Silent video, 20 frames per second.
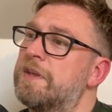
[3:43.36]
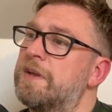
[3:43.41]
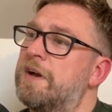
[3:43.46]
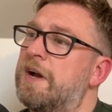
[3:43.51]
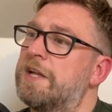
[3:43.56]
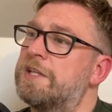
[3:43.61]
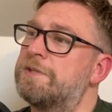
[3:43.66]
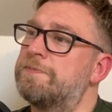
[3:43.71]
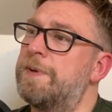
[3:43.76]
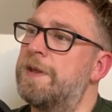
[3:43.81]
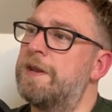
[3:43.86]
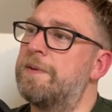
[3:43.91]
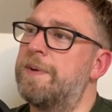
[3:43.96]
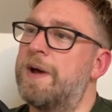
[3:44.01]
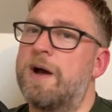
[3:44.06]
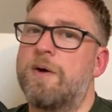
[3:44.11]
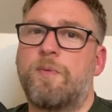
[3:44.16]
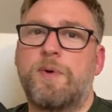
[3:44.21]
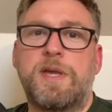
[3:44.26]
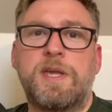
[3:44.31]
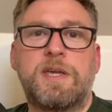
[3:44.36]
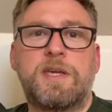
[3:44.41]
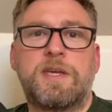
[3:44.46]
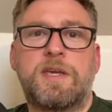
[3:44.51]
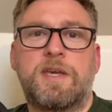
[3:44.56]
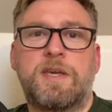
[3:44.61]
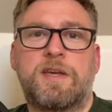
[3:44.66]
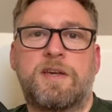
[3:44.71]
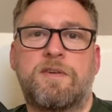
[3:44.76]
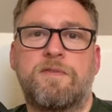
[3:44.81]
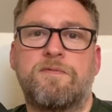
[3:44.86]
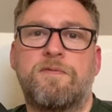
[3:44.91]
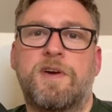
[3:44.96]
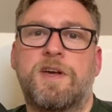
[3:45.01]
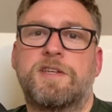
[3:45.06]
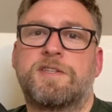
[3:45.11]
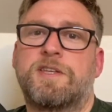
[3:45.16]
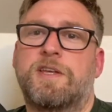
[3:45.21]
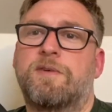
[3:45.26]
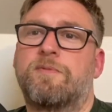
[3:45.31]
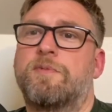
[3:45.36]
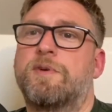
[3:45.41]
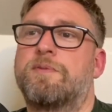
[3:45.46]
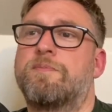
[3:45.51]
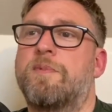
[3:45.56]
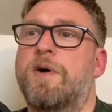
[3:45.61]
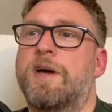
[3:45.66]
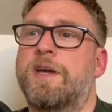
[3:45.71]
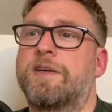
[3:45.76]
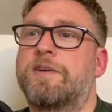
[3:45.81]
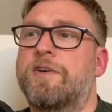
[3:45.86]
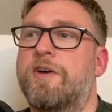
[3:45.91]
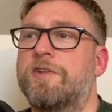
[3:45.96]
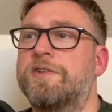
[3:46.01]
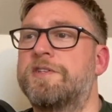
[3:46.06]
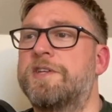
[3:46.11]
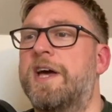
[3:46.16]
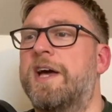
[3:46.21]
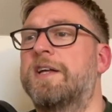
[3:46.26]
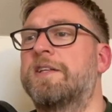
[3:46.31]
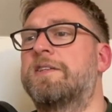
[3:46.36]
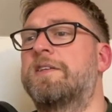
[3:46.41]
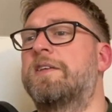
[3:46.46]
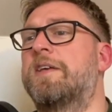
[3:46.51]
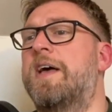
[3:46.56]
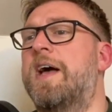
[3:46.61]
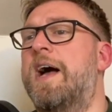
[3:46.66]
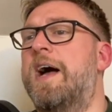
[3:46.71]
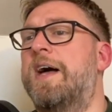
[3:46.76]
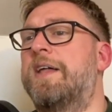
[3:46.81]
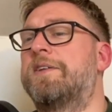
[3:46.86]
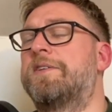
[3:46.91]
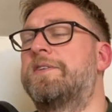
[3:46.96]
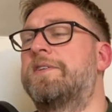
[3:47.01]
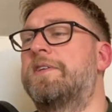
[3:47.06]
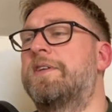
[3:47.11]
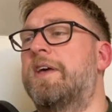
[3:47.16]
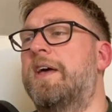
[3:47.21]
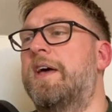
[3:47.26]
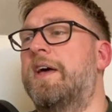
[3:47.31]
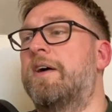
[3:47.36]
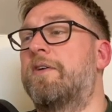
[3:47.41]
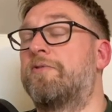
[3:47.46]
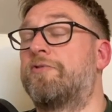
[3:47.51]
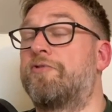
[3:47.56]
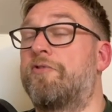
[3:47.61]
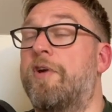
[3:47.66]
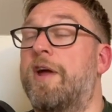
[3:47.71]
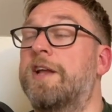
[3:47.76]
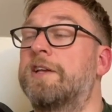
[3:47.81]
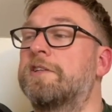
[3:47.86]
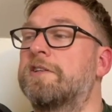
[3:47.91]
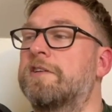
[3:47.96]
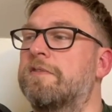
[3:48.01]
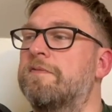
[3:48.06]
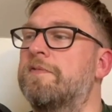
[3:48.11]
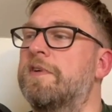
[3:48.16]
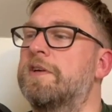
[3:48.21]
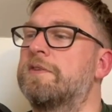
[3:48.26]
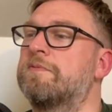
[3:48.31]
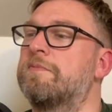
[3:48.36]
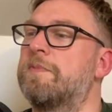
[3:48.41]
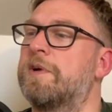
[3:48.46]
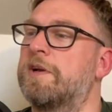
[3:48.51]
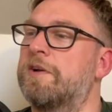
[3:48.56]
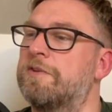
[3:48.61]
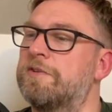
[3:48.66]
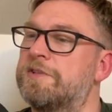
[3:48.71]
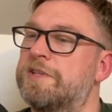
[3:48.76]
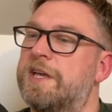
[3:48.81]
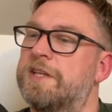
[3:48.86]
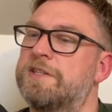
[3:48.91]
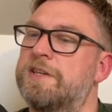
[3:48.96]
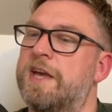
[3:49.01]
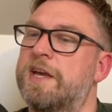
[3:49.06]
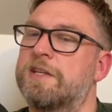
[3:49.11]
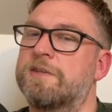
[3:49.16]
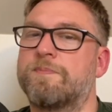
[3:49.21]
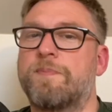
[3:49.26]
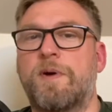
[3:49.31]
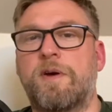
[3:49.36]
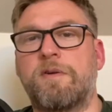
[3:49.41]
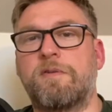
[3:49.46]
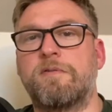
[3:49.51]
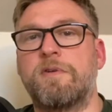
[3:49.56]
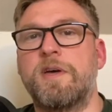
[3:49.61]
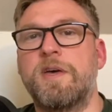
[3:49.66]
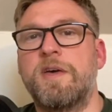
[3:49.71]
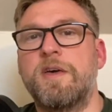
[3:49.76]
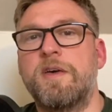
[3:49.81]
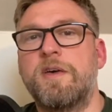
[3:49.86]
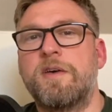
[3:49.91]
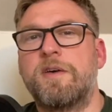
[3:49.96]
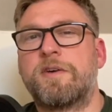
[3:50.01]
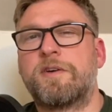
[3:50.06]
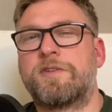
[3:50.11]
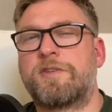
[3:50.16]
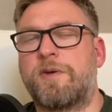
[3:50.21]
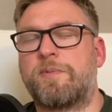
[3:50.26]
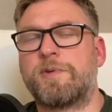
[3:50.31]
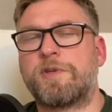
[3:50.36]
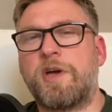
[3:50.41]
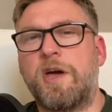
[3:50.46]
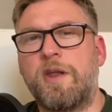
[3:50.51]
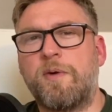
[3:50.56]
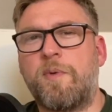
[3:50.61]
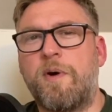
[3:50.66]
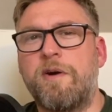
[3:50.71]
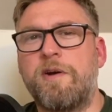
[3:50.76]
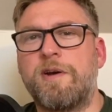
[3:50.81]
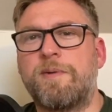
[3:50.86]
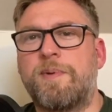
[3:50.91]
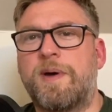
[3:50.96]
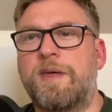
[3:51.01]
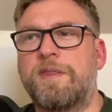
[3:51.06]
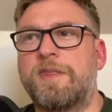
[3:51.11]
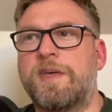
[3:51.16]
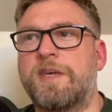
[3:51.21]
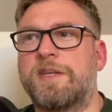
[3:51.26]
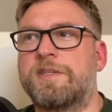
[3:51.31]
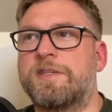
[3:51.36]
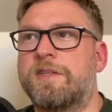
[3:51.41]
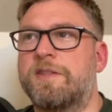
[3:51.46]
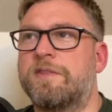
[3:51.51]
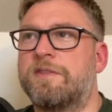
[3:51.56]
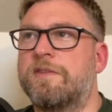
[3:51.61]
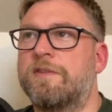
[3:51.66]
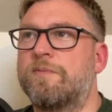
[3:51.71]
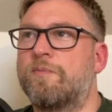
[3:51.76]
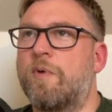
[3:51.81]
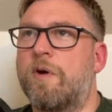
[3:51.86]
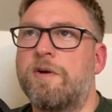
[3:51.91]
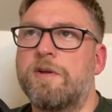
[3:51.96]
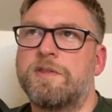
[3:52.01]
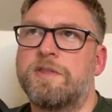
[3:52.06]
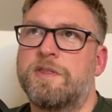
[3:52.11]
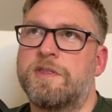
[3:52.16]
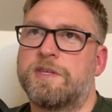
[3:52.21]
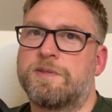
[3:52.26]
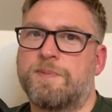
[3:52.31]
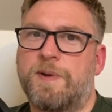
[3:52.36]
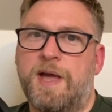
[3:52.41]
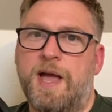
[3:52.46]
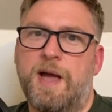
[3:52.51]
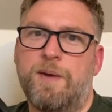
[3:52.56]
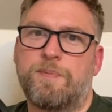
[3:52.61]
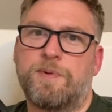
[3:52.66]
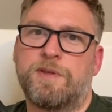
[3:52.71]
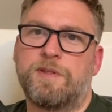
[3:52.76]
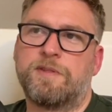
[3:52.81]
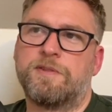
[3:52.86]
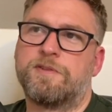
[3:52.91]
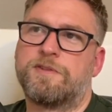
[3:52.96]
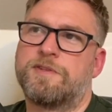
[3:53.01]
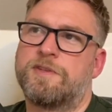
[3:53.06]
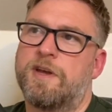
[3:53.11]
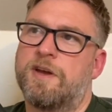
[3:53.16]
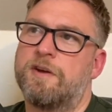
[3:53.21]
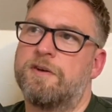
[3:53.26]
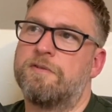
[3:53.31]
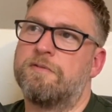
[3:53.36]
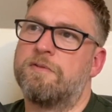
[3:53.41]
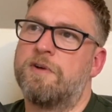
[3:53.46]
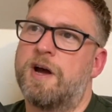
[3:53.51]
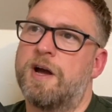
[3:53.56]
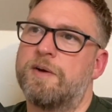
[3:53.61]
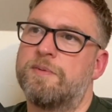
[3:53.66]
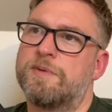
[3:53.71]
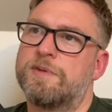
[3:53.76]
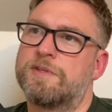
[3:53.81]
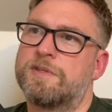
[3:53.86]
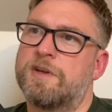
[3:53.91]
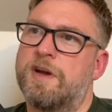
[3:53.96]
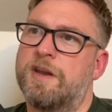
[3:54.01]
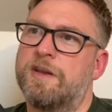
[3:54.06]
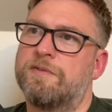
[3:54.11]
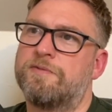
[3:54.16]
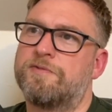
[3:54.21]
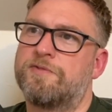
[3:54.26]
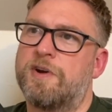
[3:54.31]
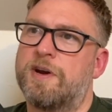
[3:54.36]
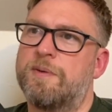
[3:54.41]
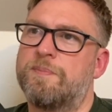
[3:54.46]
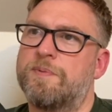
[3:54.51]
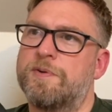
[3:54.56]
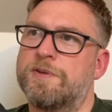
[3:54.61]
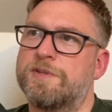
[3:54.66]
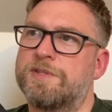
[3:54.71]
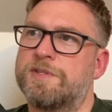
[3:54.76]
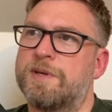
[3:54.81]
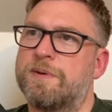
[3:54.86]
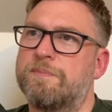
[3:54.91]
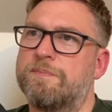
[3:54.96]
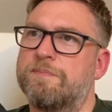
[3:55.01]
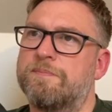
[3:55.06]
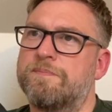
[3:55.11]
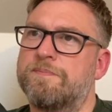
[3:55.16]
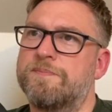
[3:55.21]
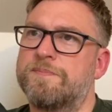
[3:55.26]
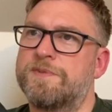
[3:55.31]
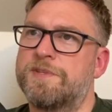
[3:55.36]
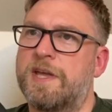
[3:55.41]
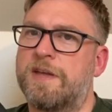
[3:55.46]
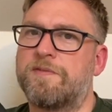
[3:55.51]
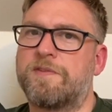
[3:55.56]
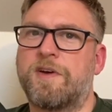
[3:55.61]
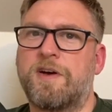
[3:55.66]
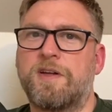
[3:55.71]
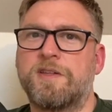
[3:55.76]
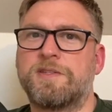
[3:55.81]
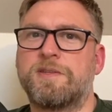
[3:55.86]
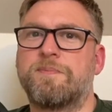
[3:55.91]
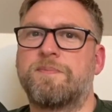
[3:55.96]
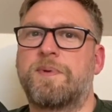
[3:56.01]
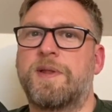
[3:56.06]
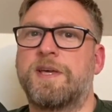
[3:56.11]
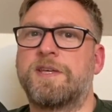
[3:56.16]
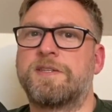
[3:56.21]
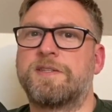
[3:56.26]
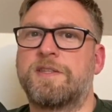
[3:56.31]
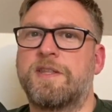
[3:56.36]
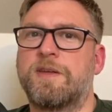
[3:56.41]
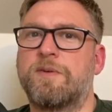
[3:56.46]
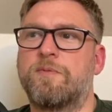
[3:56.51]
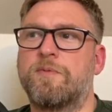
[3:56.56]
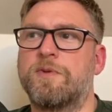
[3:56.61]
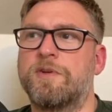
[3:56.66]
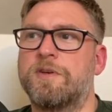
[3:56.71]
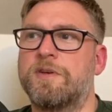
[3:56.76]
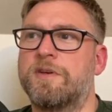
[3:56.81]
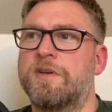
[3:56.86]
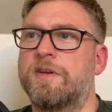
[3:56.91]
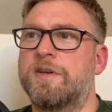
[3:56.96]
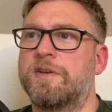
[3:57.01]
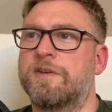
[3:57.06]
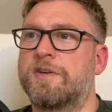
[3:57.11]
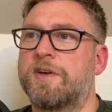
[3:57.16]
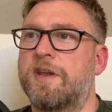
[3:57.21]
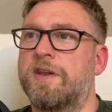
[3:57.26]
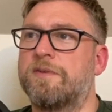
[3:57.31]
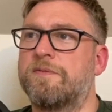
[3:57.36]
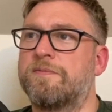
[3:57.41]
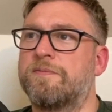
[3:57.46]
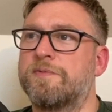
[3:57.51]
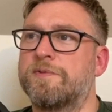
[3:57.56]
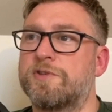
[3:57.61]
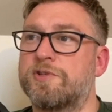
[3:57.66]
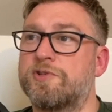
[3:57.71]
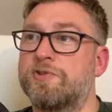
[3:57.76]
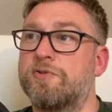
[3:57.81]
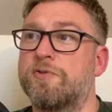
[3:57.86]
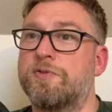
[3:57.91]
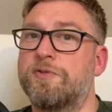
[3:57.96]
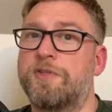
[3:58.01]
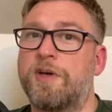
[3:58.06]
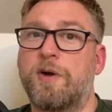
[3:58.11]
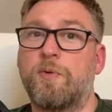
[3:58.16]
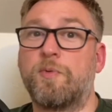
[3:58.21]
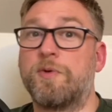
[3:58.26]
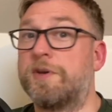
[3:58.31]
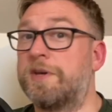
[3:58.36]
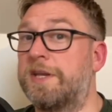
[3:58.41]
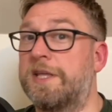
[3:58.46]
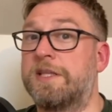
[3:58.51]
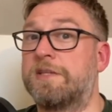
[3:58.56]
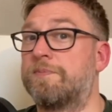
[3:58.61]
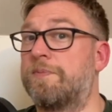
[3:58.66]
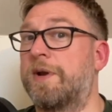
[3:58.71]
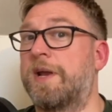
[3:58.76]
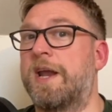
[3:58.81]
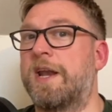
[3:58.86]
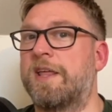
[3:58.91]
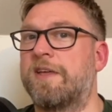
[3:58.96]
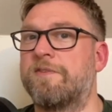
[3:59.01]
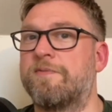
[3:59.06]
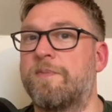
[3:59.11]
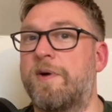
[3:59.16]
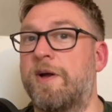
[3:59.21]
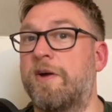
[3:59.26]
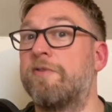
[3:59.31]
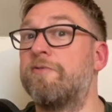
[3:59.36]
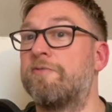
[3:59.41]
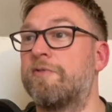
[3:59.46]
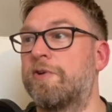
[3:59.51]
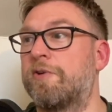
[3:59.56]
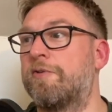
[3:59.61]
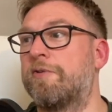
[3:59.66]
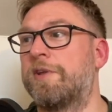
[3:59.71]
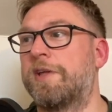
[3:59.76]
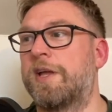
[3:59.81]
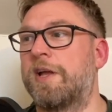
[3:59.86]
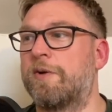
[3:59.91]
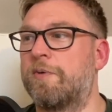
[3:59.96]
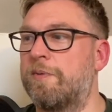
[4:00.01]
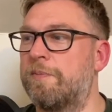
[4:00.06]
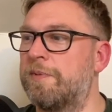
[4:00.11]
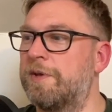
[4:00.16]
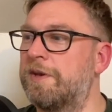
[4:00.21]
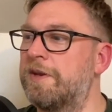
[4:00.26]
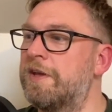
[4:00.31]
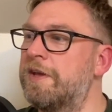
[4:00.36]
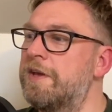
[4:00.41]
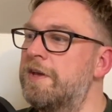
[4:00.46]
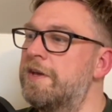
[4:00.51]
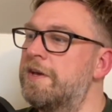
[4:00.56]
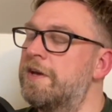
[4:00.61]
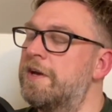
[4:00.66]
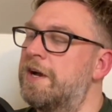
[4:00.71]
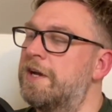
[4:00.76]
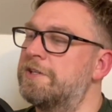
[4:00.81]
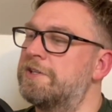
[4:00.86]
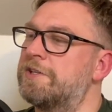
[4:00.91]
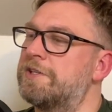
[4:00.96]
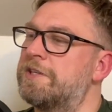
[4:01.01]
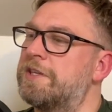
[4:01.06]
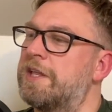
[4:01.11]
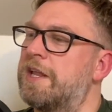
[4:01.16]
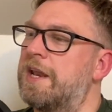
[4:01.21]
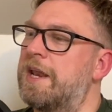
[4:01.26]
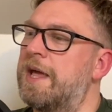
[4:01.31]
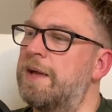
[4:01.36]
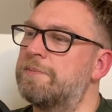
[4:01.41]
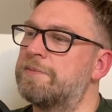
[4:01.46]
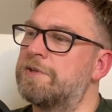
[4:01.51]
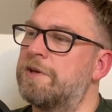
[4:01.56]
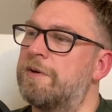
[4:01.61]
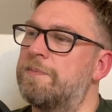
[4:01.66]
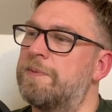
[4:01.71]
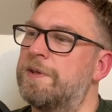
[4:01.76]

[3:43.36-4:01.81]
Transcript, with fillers: I'd spent about a week conversing with my contact at, uh, or trying to converse with my contact at Expo, because I was kind of worried about this and worried that this might happen. So I was kind of trying to put some safeguards in place that it wouldn't, and kind of was assured that I wouldn't need to bring any of my own recording equipment. I just need a laptop